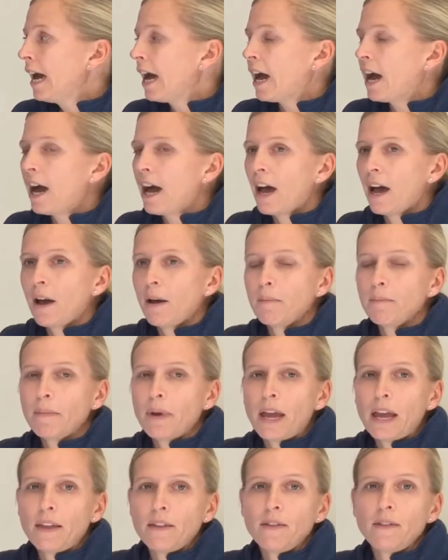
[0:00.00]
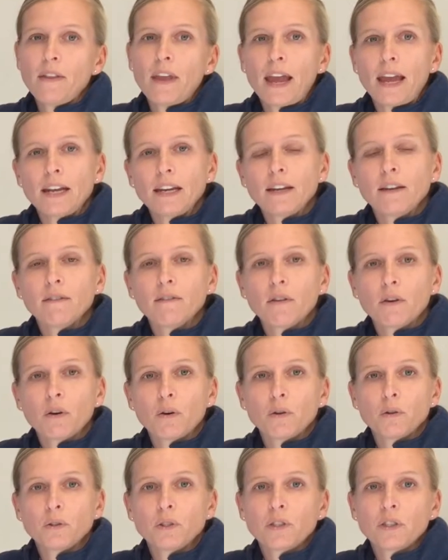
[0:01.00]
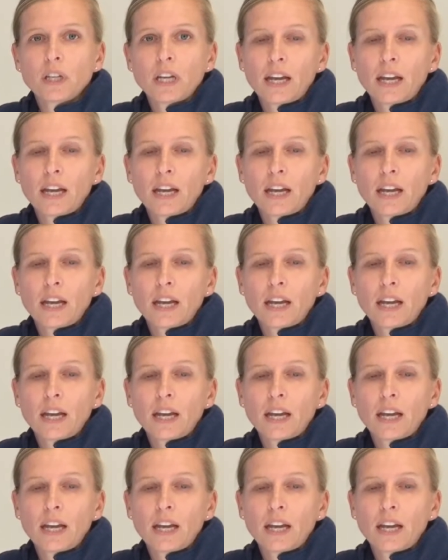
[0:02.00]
And any of those